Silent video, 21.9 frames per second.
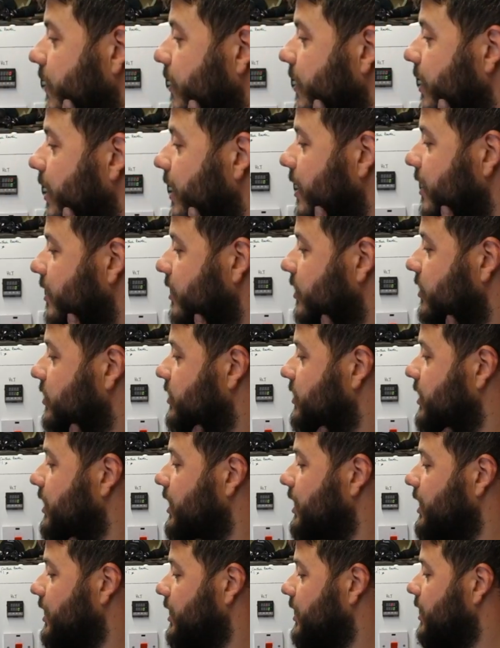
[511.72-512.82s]
There's
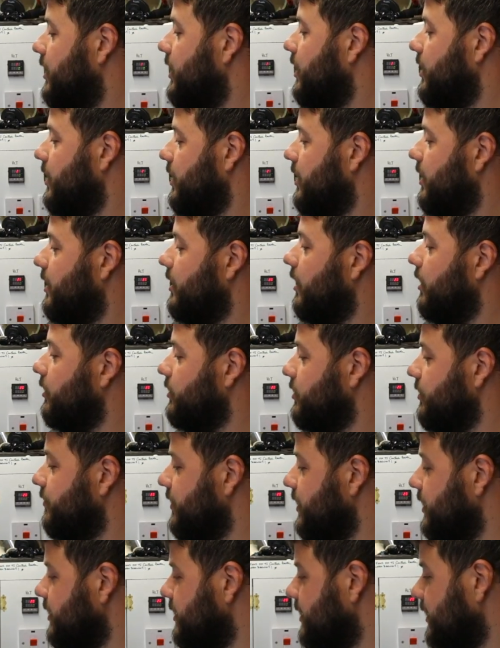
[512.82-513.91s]
a lot of
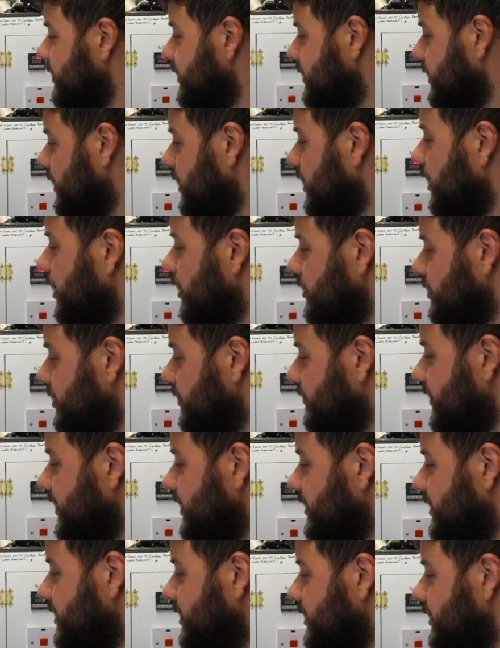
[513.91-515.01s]
it. A lot of
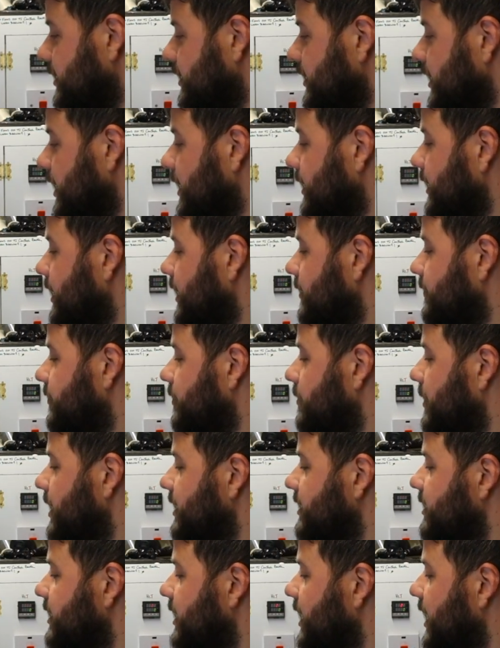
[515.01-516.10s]
it. And then
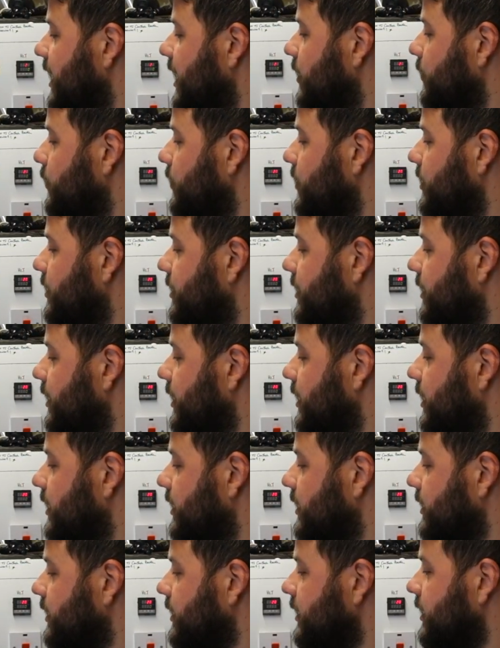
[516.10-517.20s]
fermenting it out with
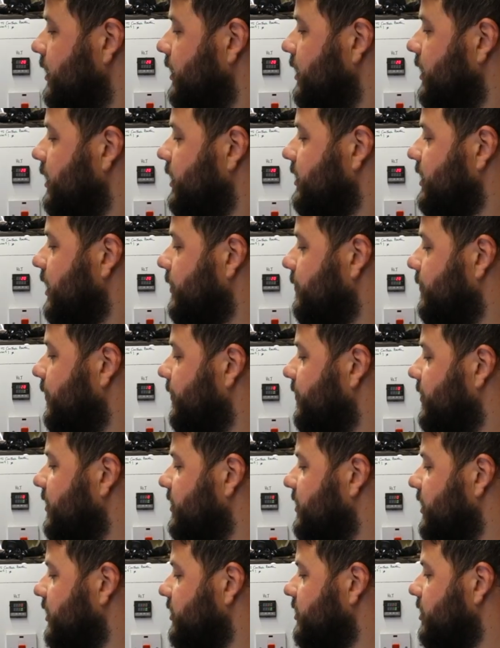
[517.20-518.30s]

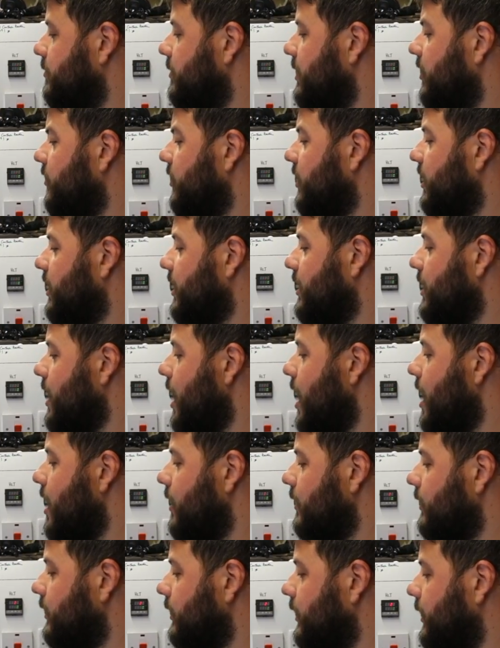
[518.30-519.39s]
1056 American
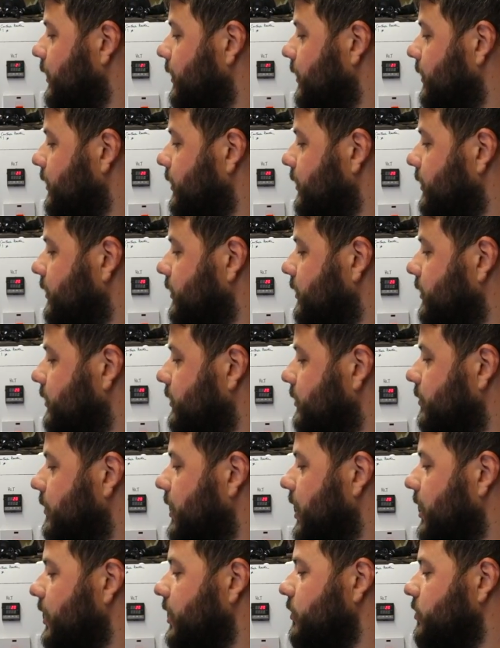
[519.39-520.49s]
Ale.
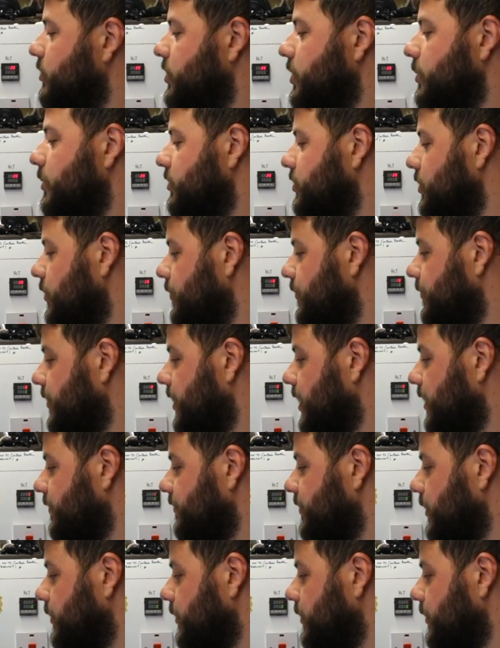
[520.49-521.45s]
Might use USO 5